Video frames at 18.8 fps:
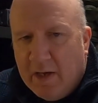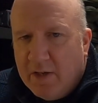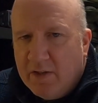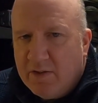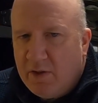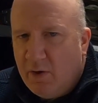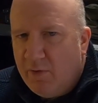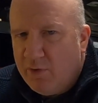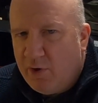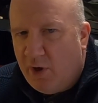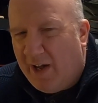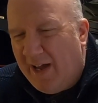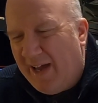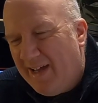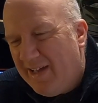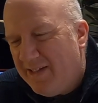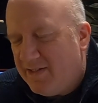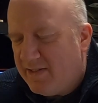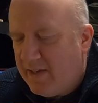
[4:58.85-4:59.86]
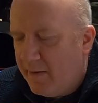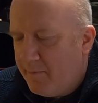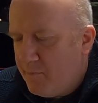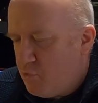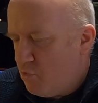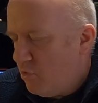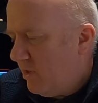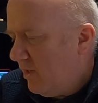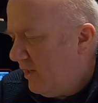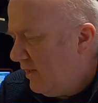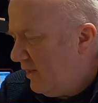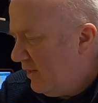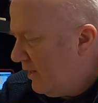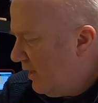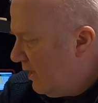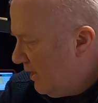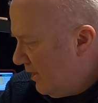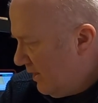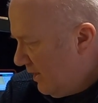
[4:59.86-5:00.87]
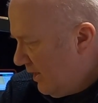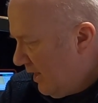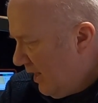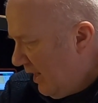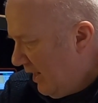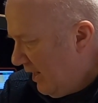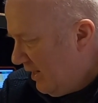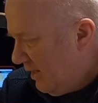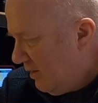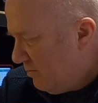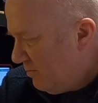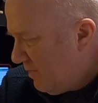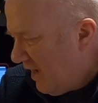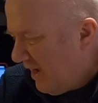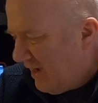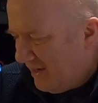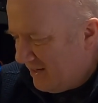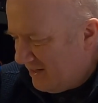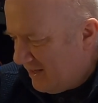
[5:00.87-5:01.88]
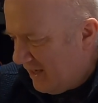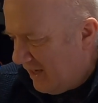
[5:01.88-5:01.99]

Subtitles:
So I've got a temporary eye